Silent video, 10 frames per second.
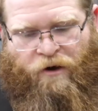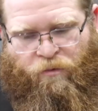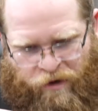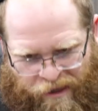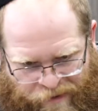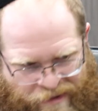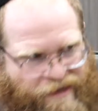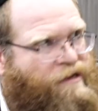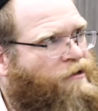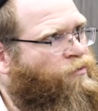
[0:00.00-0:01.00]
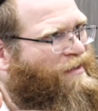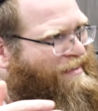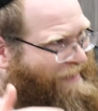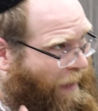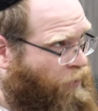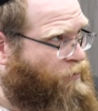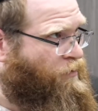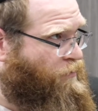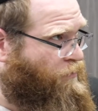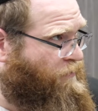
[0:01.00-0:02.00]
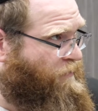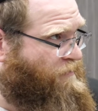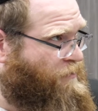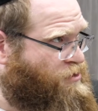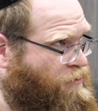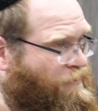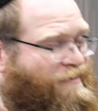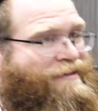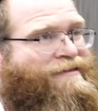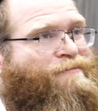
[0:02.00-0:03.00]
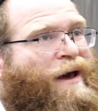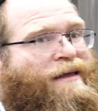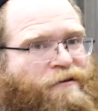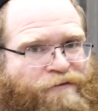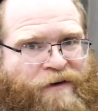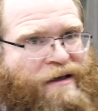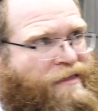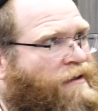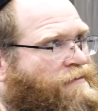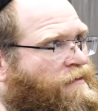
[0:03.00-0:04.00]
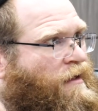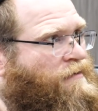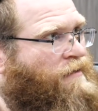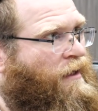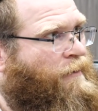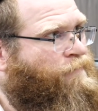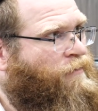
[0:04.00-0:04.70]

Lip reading: We can be lenient, will allow you to do Tefillah Tashlumin despite the fact that it's the next day.